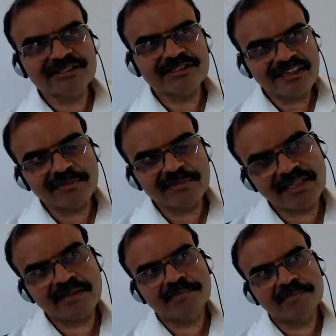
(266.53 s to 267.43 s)
have
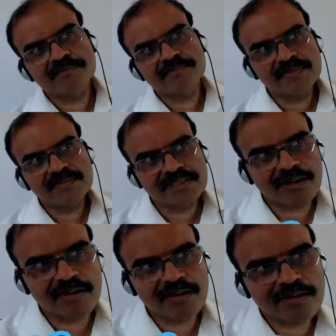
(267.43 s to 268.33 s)
become
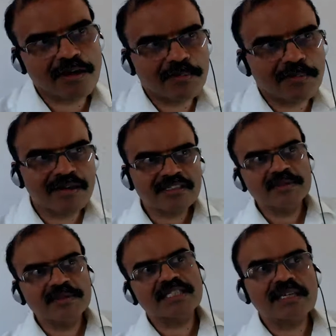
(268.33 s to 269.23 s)
top
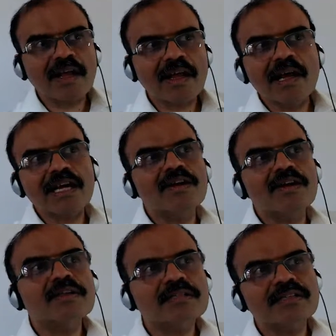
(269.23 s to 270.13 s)
contributor long
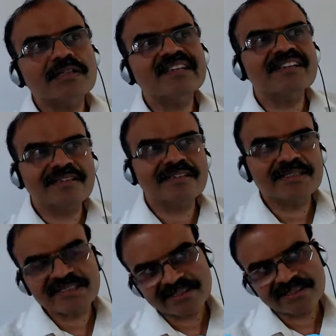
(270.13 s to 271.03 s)
ago.
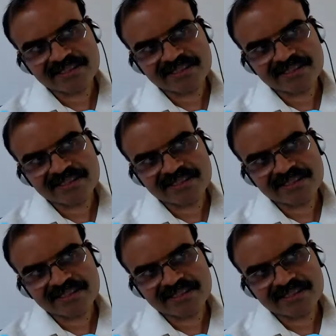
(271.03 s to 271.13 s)
Should